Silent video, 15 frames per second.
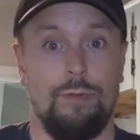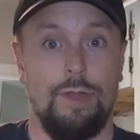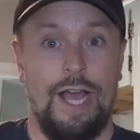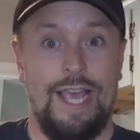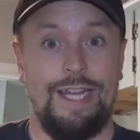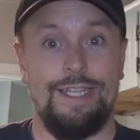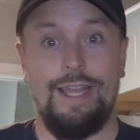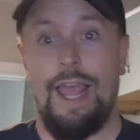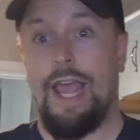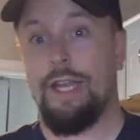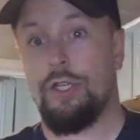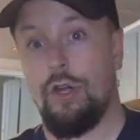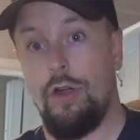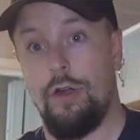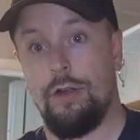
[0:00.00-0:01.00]
light
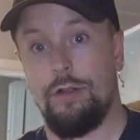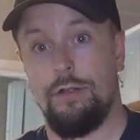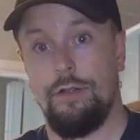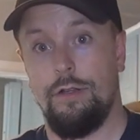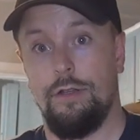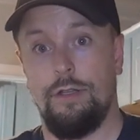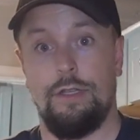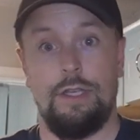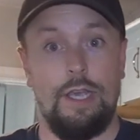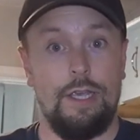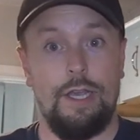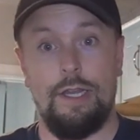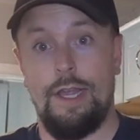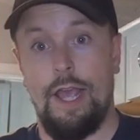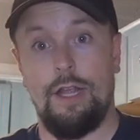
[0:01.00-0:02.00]
and dark,
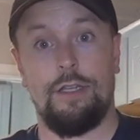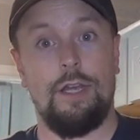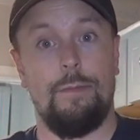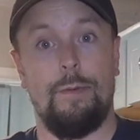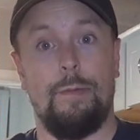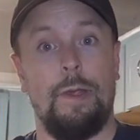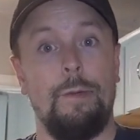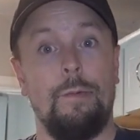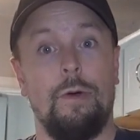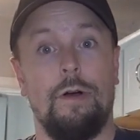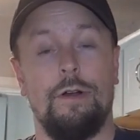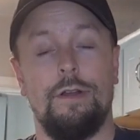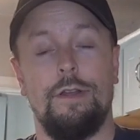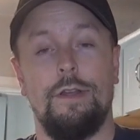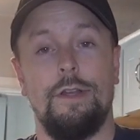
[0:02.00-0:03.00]
yin and yang type of
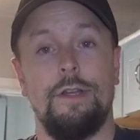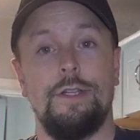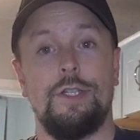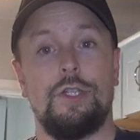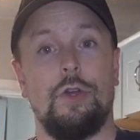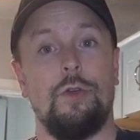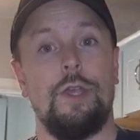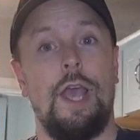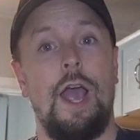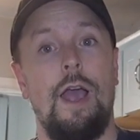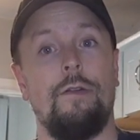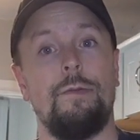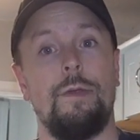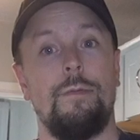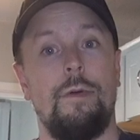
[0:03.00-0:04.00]
people. So you
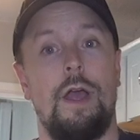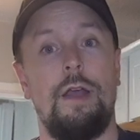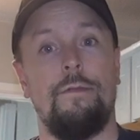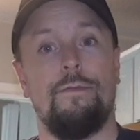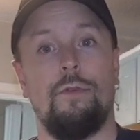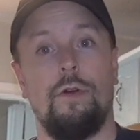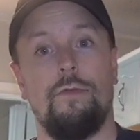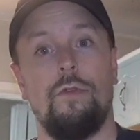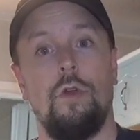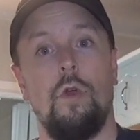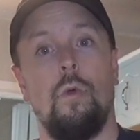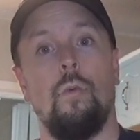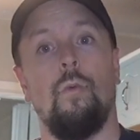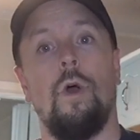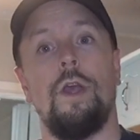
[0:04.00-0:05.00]
have to be mindful of
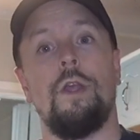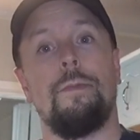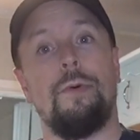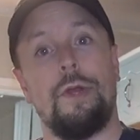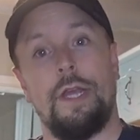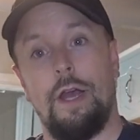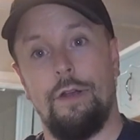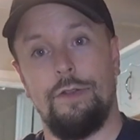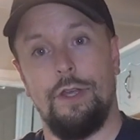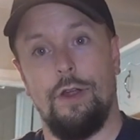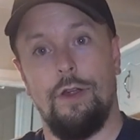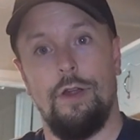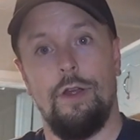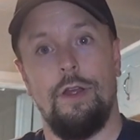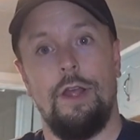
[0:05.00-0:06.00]
what you're putting out
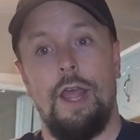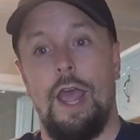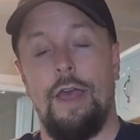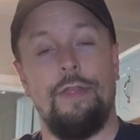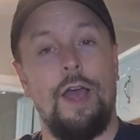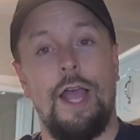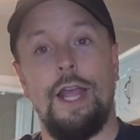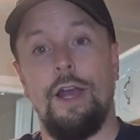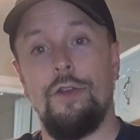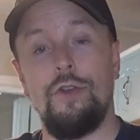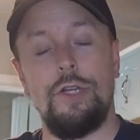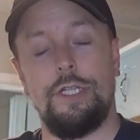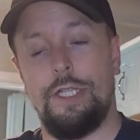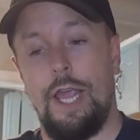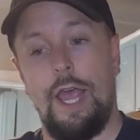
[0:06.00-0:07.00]
there. And I
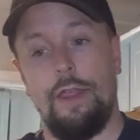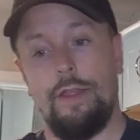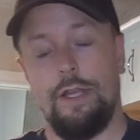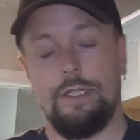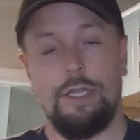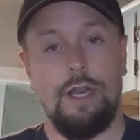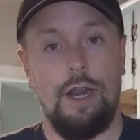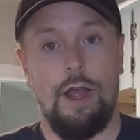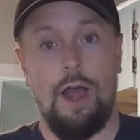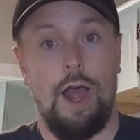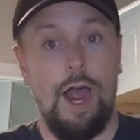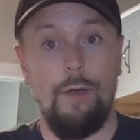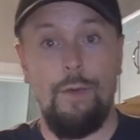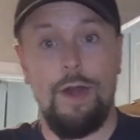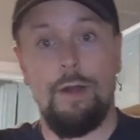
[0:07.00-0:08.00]
understand this. And
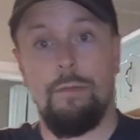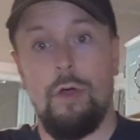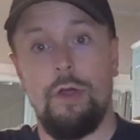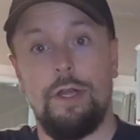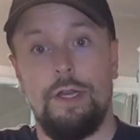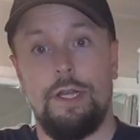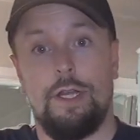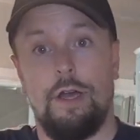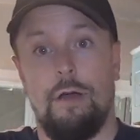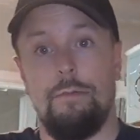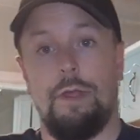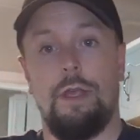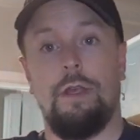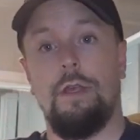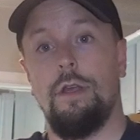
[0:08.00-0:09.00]
I ran a marketing
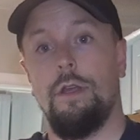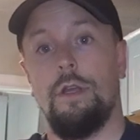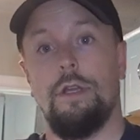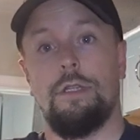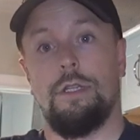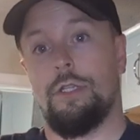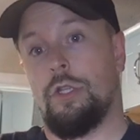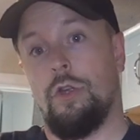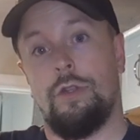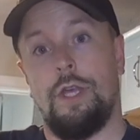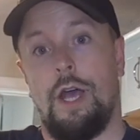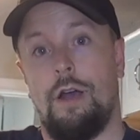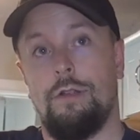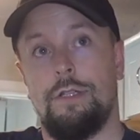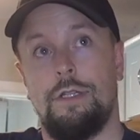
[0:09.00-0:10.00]
company since
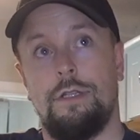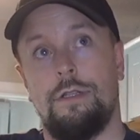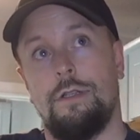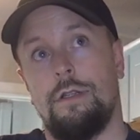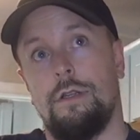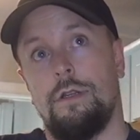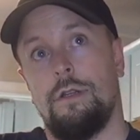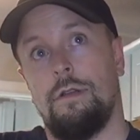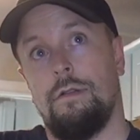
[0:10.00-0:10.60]
2000,